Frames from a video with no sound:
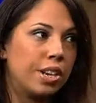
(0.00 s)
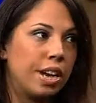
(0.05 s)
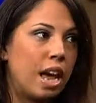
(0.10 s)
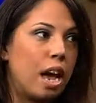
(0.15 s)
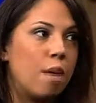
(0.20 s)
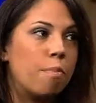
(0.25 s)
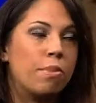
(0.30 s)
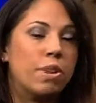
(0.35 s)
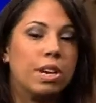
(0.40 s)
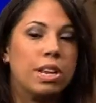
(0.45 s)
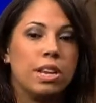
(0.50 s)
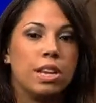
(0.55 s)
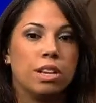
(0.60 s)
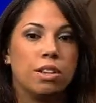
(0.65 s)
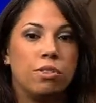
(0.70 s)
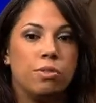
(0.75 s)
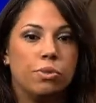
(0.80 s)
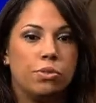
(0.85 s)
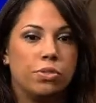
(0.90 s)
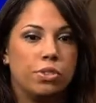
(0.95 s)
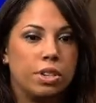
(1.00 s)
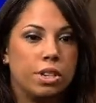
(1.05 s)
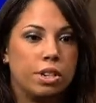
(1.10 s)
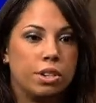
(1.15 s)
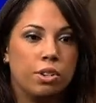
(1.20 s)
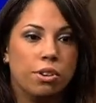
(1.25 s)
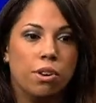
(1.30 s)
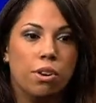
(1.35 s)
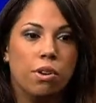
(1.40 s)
happening. You see,